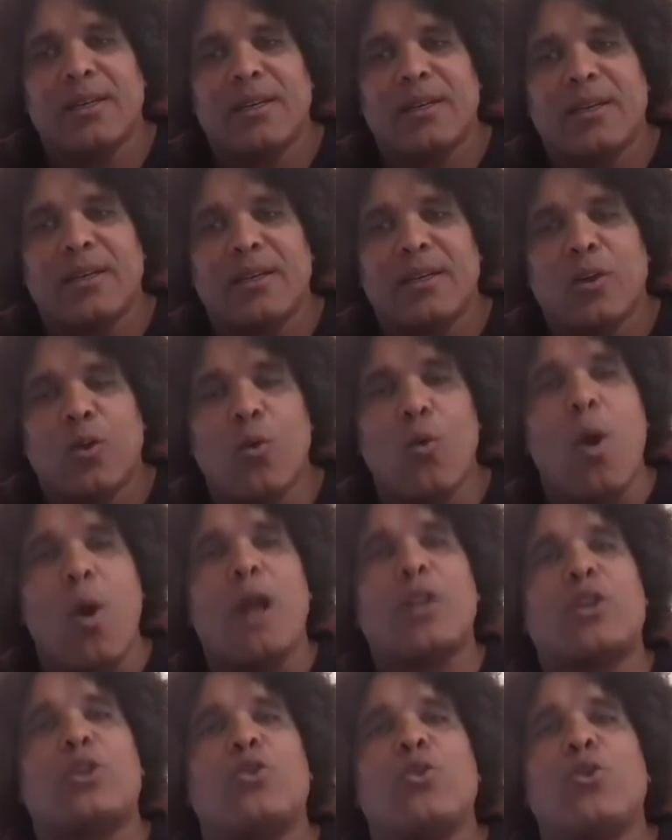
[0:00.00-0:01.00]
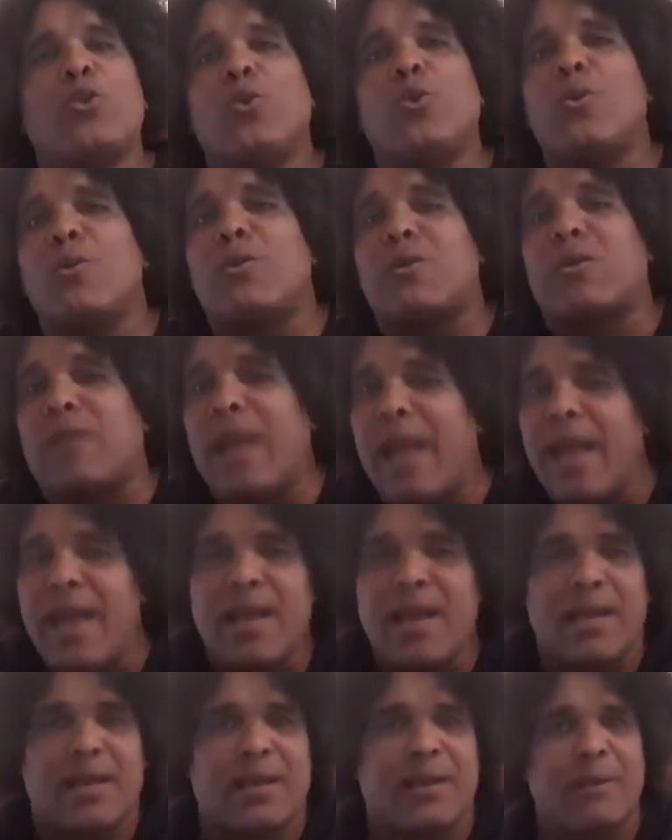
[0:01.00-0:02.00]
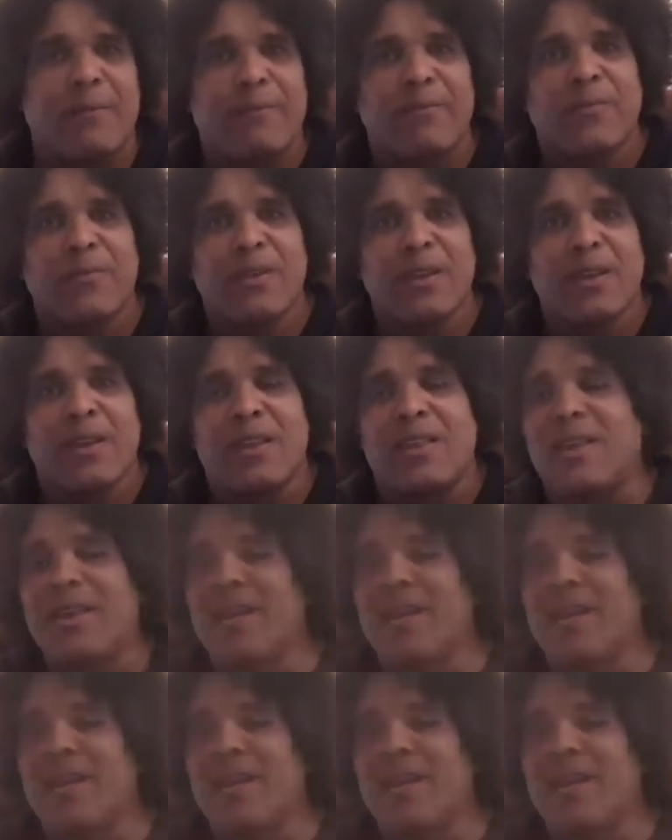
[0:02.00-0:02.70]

What do you think this